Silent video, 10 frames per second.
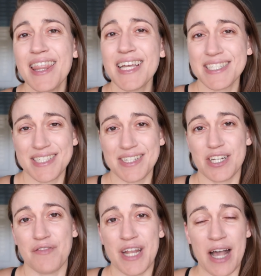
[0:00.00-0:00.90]
I like to see
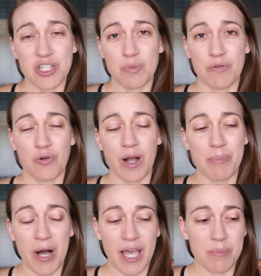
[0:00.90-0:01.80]
stuff in action before I
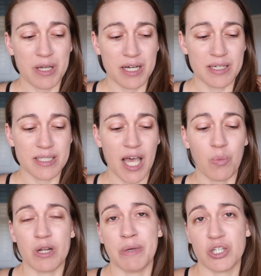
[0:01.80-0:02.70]
buy it because I
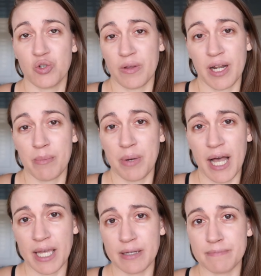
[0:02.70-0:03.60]
want to make sure that I'm
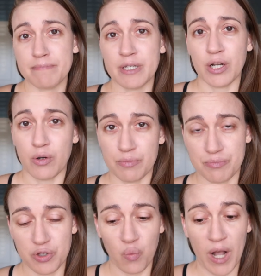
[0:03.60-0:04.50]
buying, you know,
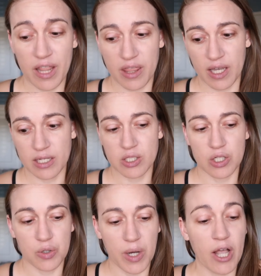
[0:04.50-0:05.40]
the right thing.
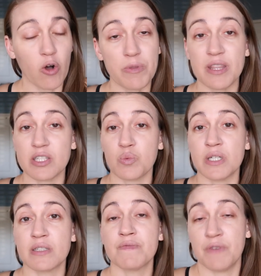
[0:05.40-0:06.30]
So I hope that this
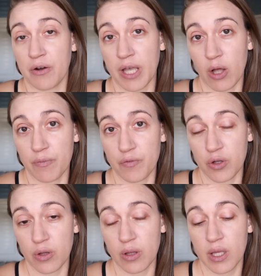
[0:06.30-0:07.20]
was very
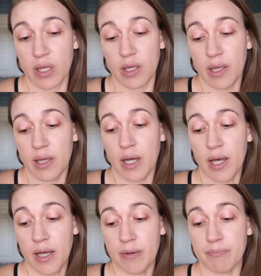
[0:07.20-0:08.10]
helpful.
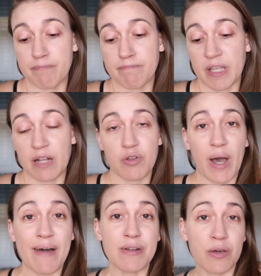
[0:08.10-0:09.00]
Um, and if you
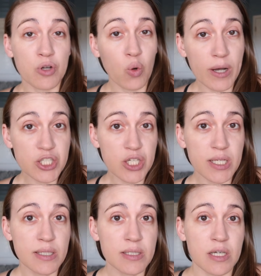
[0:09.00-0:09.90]
have any other
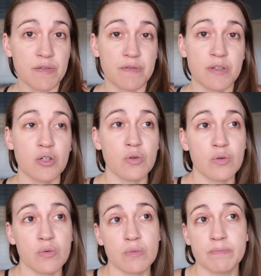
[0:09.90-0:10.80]
questions, if
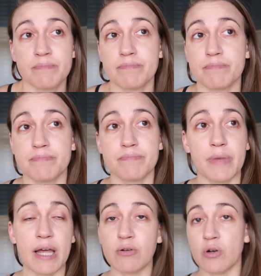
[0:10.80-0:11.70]
you,
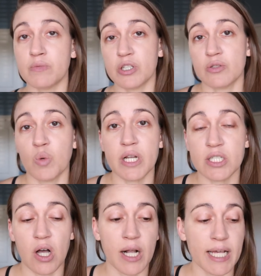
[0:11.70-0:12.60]
I don't know, just want
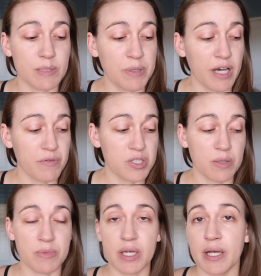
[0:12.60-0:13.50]
to talk SPF or
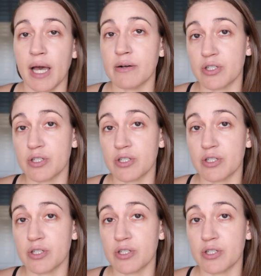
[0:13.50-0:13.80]
something, I don't